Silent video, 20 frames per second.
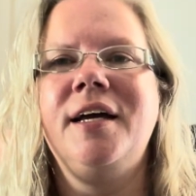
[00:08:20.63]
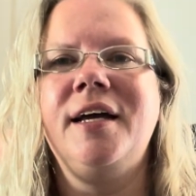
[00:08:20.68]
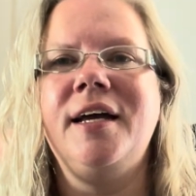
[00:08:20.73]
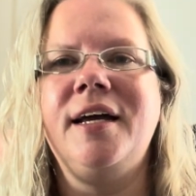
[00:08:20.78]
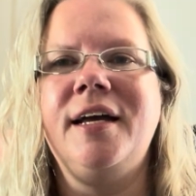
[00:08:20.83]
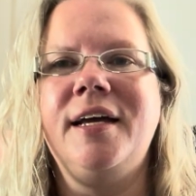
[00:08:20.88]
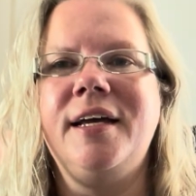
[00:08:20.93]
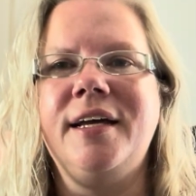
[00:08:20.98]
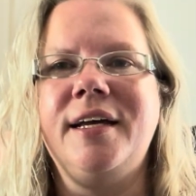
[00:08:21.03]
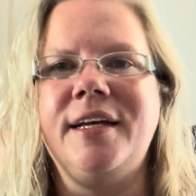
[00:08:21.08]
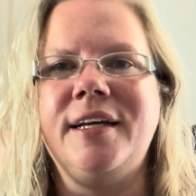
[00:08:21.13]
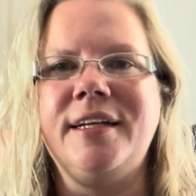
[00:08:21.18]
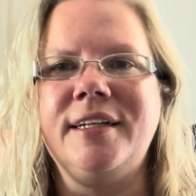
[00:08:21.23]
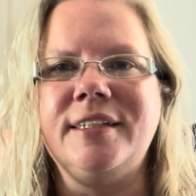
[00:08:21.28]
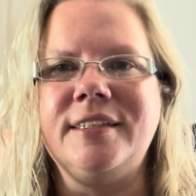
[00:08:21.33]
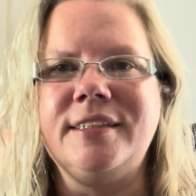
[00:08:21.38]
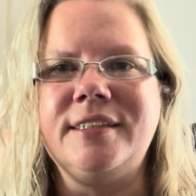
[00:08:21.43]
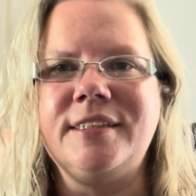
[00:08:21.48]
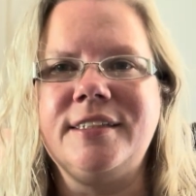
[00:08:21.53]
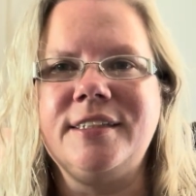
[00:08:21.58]

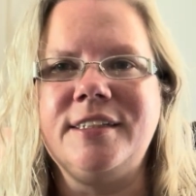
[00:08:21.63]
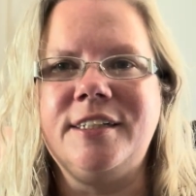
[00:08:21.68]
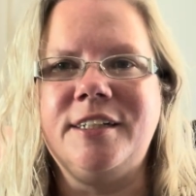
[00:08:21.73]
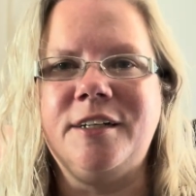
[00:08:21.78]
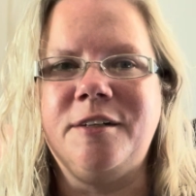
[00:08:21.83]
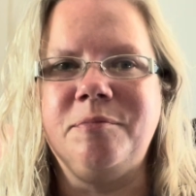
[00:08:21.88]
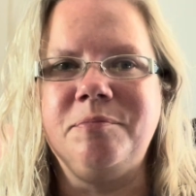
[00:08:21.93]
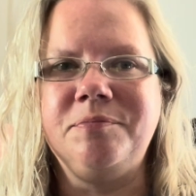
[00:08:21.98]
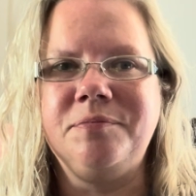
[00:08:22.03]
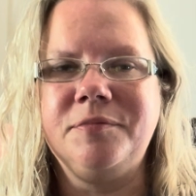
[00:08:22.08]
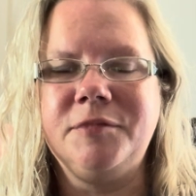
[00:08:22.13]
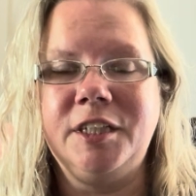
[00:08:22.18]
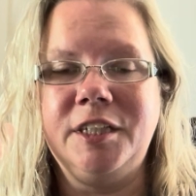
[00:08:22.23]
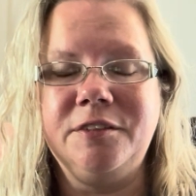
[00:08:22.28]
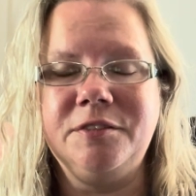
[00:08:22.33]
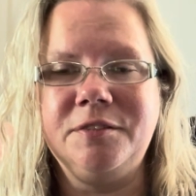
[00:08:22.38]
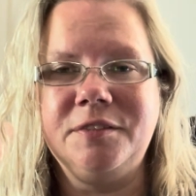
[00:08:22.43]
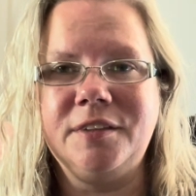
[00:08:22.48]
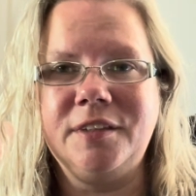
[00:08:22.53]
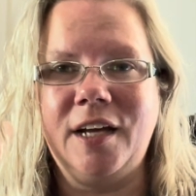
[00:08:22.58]
and
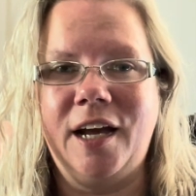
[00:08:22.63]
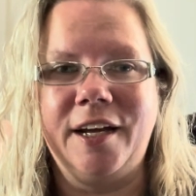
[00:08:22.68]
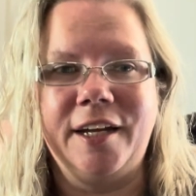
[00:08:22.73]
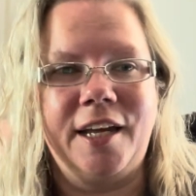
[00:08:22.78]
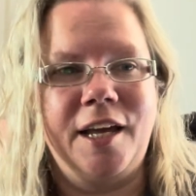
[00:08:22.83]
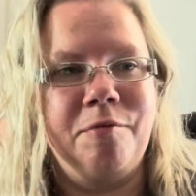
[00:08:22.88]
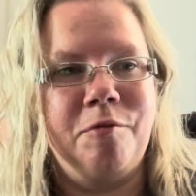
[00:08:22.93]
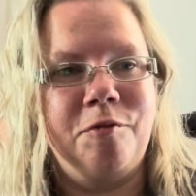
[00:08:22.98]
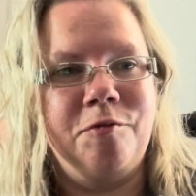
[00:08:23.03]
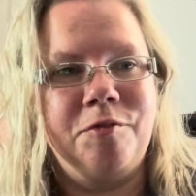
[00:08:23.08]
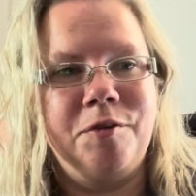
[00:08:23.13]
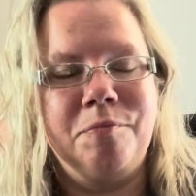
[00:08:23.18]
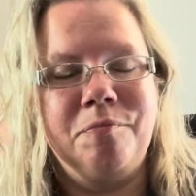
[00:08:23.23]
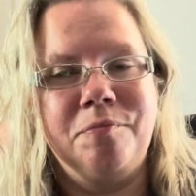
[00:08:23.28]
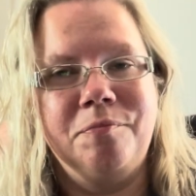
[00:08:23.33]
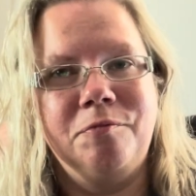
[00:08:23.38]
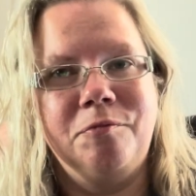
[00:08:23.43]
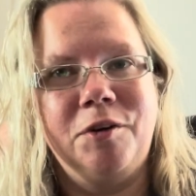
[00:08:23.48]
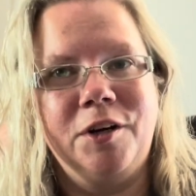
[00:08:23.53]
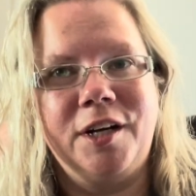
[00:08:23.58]
I came home from
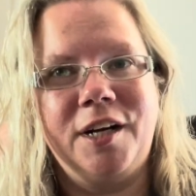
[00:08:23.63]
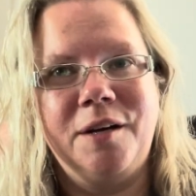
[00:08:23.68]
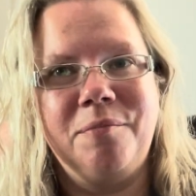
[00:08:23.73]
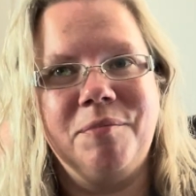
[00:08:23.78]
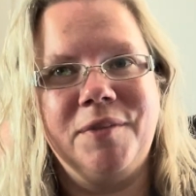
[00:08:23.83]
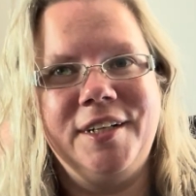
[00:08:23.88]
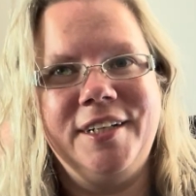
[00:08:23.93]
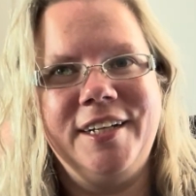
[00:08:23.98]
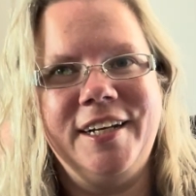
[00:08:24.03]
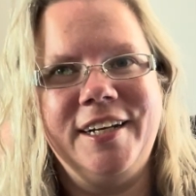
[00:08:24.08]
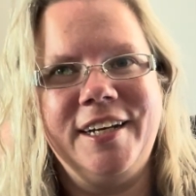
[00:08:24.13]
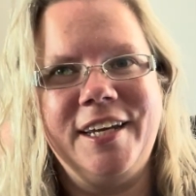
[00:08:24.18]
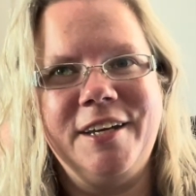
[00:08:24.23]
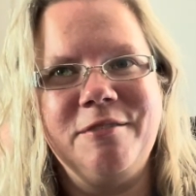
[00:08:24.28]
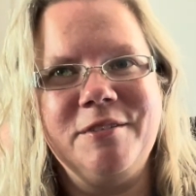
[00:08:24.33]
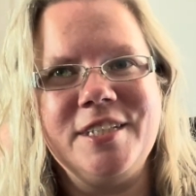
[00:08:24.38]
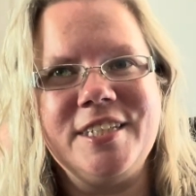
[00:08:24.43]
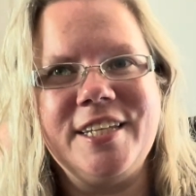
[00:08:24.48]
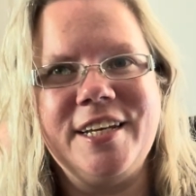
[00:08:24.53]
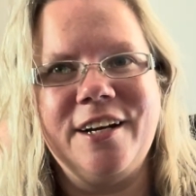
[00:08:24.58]
work on Monday and he
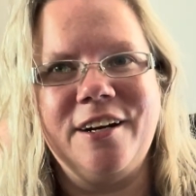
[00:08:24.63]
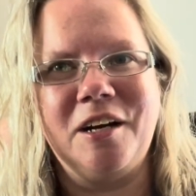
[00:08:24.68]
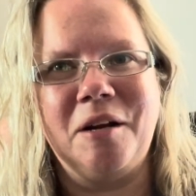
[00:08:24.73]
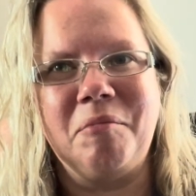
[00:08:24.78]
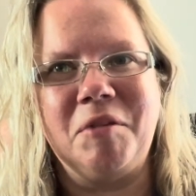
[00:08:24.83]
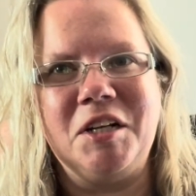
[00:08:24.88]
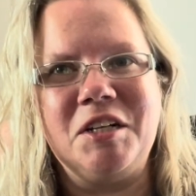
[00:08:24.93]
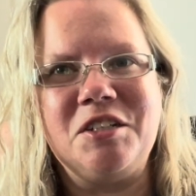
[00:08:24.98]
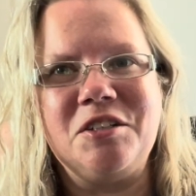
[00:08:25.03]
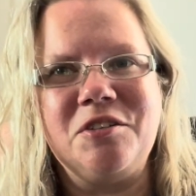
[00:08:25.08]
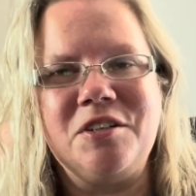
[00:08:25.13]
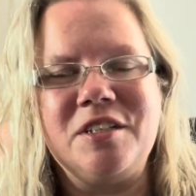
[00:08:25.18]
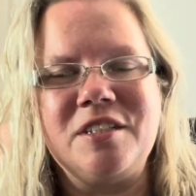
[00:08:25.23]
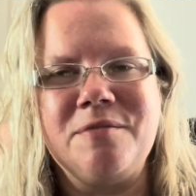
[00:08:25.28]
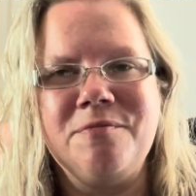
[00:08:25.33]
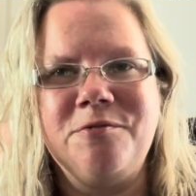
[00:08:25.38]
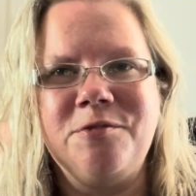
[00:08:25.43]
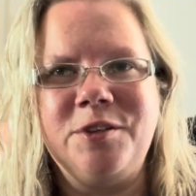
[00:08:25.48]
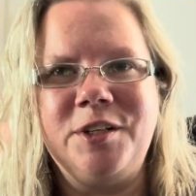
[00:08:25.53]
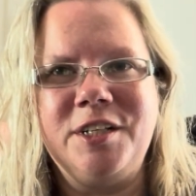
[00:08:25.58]
was there, and I'm going to show you some
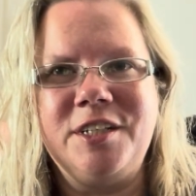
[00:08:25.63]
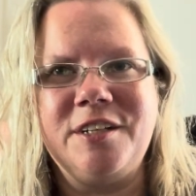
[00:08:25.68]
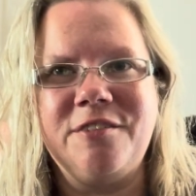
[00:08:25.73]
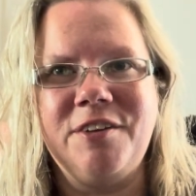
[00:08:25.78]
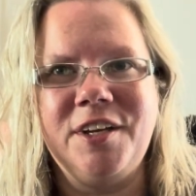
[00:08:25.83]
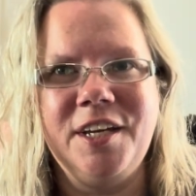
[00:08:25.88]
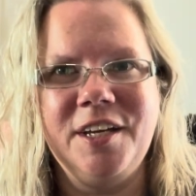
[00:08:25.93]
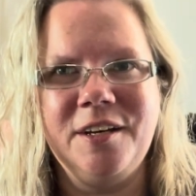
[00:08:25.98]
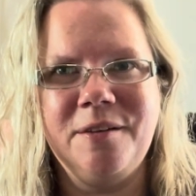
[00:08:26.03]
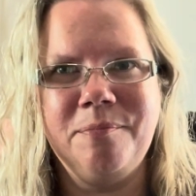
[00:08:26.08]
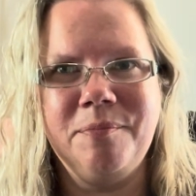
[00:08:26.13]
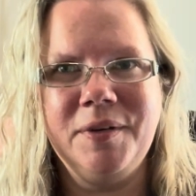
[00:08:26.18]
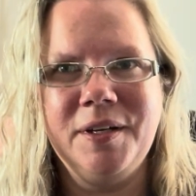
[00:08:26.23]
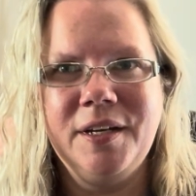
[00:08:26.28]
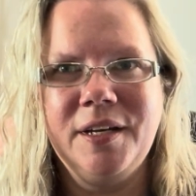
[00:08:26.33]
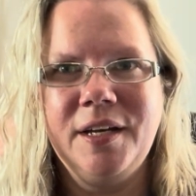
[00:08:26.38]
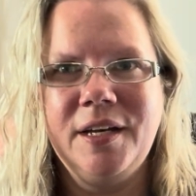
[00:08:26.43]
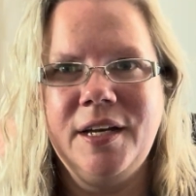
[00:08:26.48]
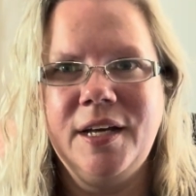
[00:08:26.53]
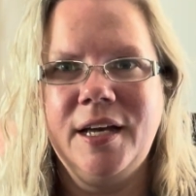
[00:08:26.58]
footage of him
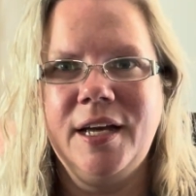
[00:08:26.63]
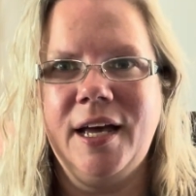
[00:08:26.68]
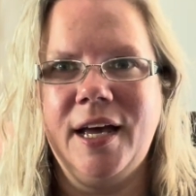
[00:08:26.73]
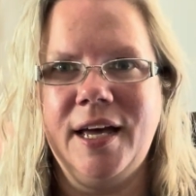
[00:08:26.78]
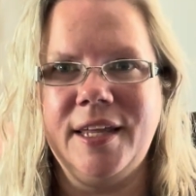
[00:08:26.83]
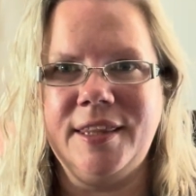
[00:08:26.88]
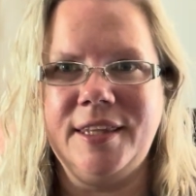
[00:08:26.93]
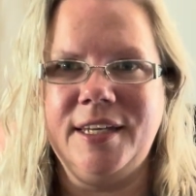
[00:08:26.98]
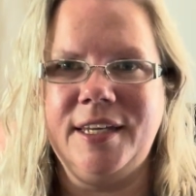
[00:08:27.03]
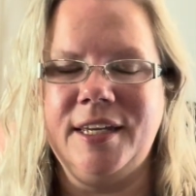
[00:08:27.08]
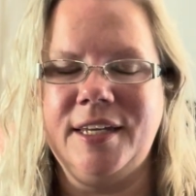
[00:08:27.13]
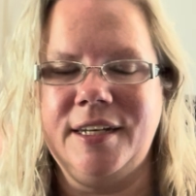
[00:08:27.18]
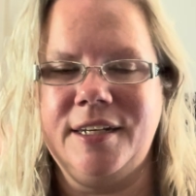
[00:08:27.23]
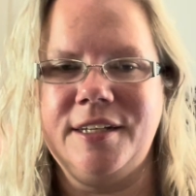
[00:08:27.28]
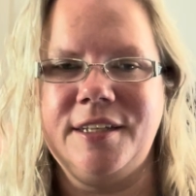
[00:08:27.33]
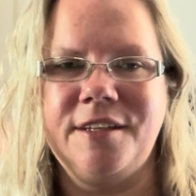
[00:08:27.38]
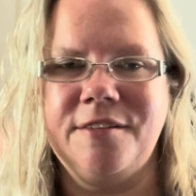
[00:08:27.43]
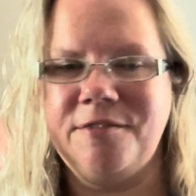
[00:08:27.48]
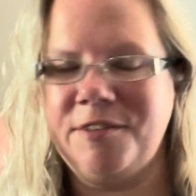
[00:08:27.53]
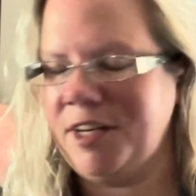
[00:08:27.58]
at the end of
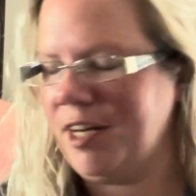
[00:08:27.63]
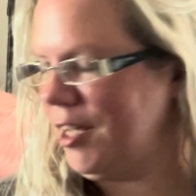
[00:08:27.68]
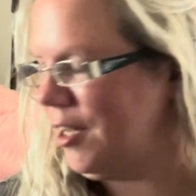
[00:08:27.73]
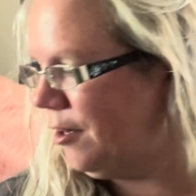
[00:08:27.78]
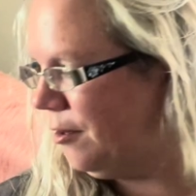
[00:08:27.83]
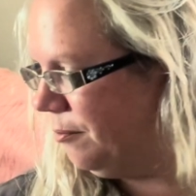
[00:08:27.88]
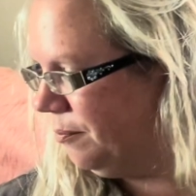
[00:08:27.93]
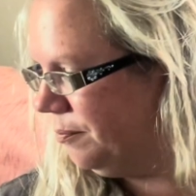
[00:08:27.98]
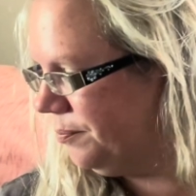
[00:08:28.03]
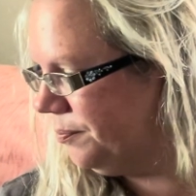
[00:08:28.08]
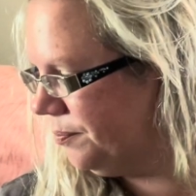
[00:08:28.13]
the video.